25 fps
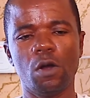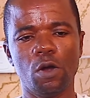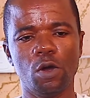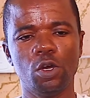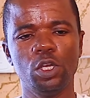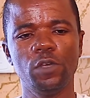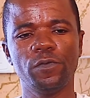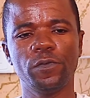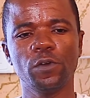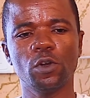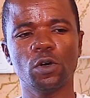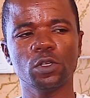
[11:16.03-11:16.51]

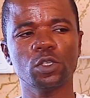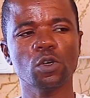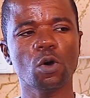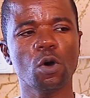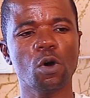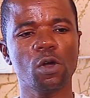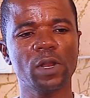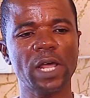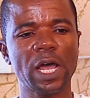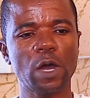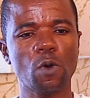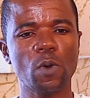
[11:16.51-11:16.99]

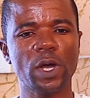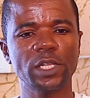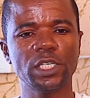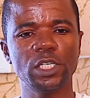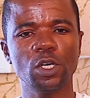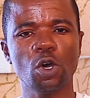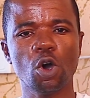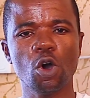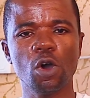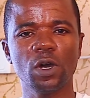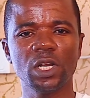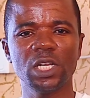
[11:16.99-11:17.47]

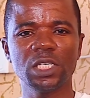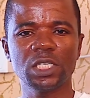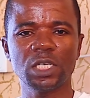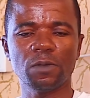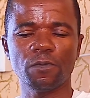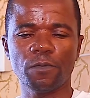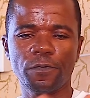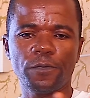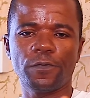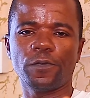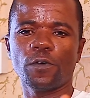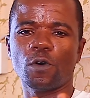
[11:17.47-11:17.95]
aquatic
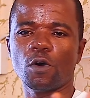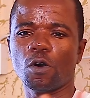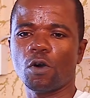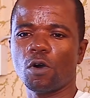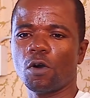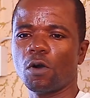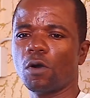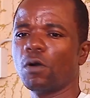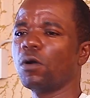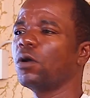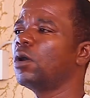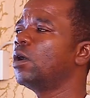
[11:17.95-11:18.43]
organisms
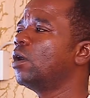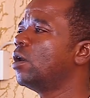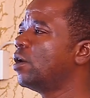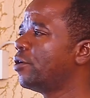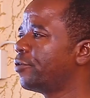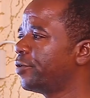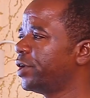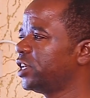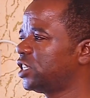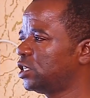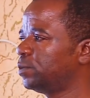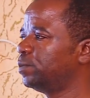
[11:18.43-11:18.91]
for
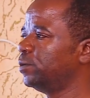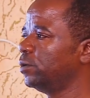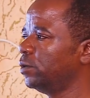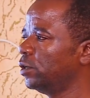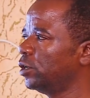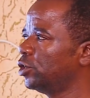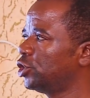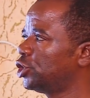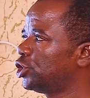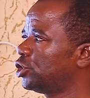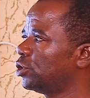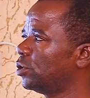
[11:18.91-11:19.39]

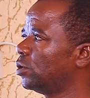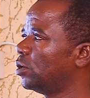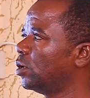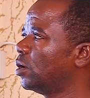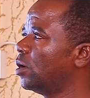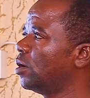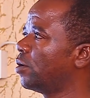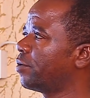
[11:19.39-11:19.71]
respiration.